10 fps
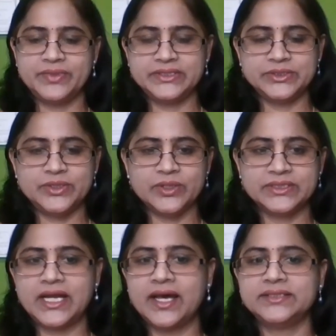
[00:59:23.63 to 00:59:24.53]
with
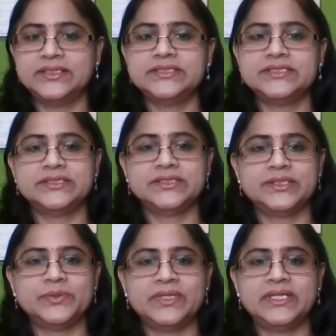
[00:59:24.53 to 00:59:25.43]
Dr. Adil
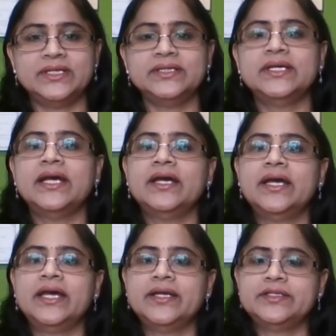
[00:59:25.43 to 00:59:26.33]
Chintanawala,
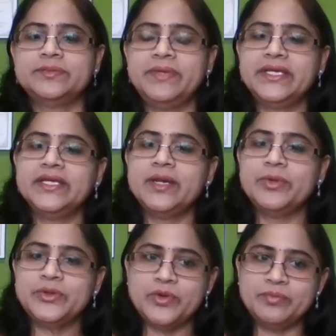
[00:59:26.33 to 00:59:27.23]
speaking
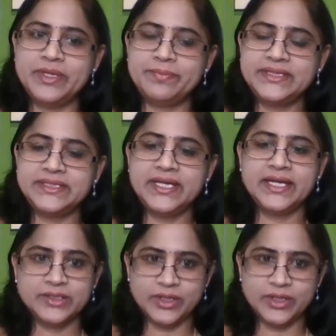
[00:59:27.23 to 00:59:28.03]
about homeopathy and